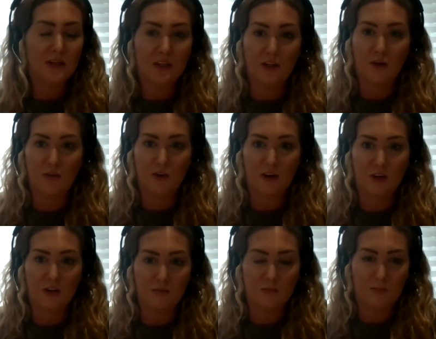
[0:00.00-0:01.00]
you know if i
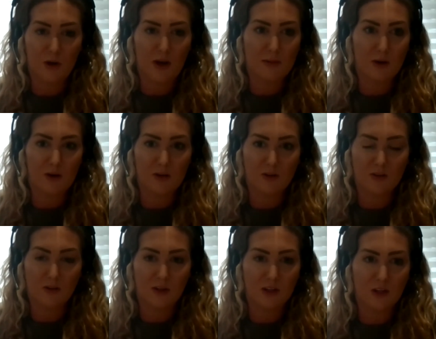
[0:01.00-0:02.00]
could bypass
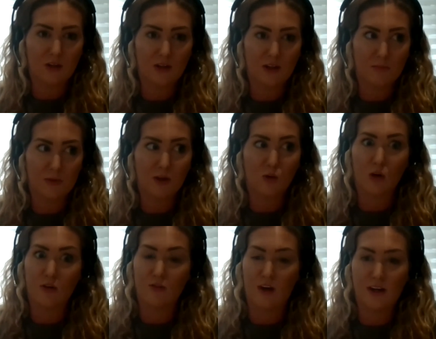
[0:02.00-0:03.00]
doing uni and be
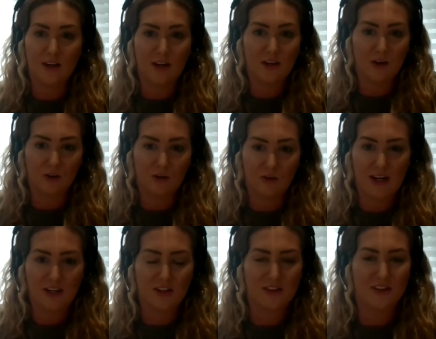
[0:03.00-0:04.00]
qualified at a younger
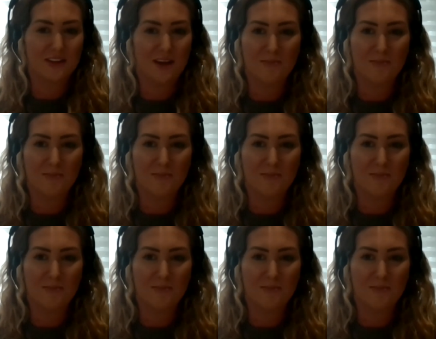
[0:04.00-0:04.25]
age i think that